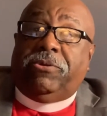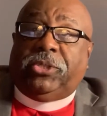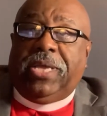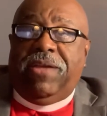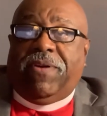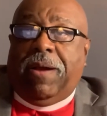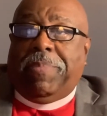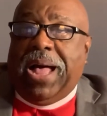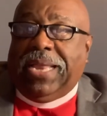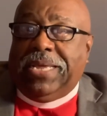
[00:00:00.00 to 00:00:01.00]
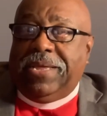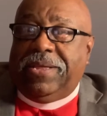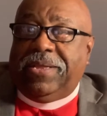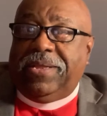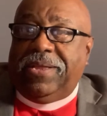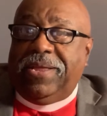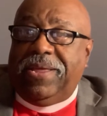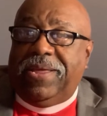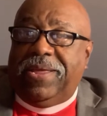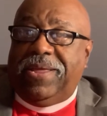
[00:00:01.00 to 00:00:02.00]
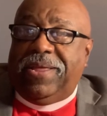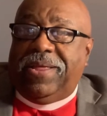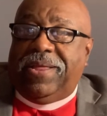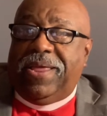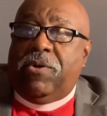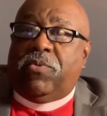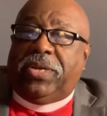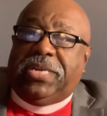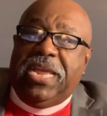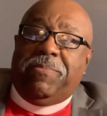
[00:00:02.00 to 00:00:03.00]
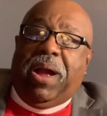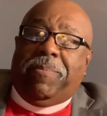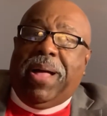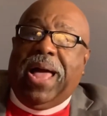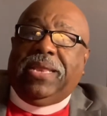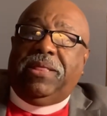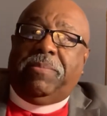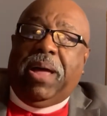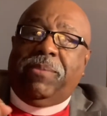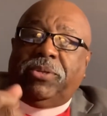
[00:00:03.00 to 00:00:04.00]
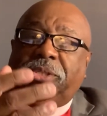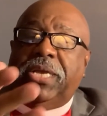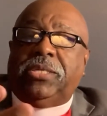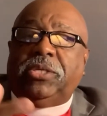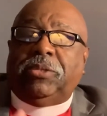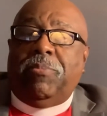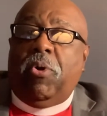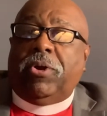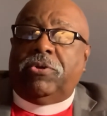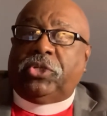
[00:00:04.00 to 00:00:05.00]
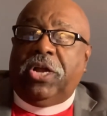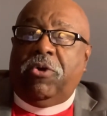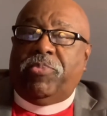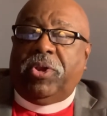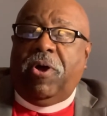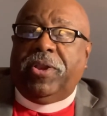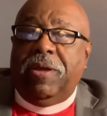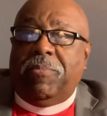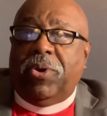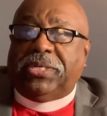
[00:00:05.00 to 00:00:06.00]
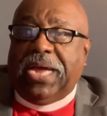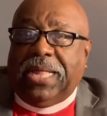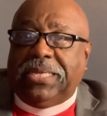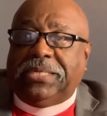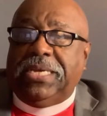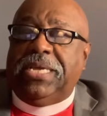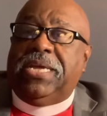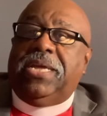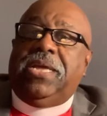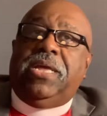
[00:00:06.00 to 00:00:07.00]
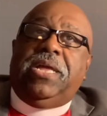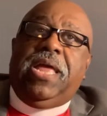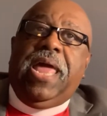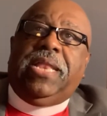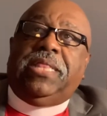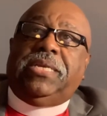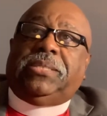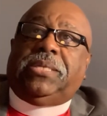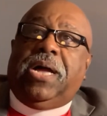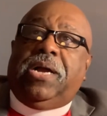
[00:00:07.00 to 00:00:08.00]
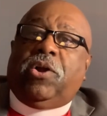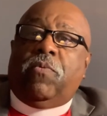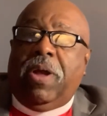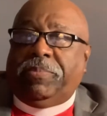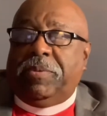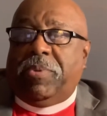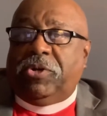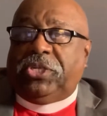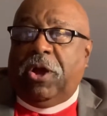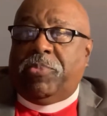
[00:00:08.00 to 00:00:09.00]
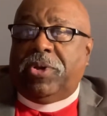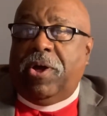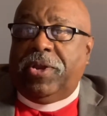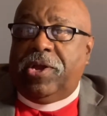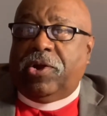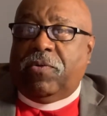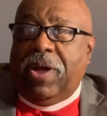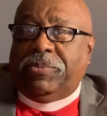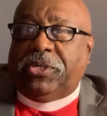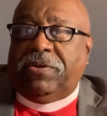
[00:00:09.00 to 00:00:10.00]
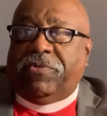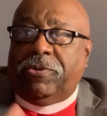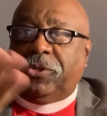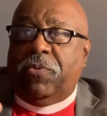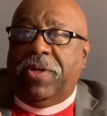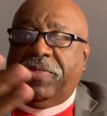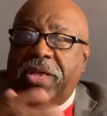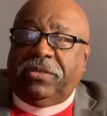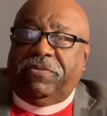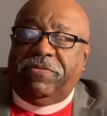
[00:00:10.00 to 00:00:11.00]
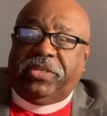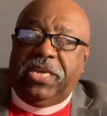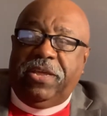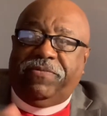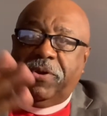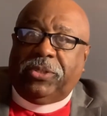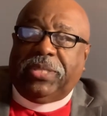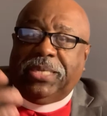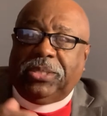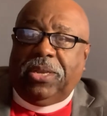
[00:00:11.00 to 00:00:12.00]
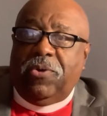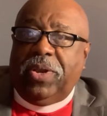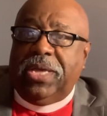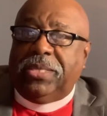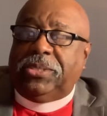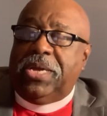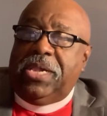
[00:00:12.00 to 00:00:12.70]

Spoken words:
save our body. He will redeem our body. The Bible says this mortal shall put on immortality, and this corruptible shall put on incorruption. 1 Corinthians 15, 1 Thessalonians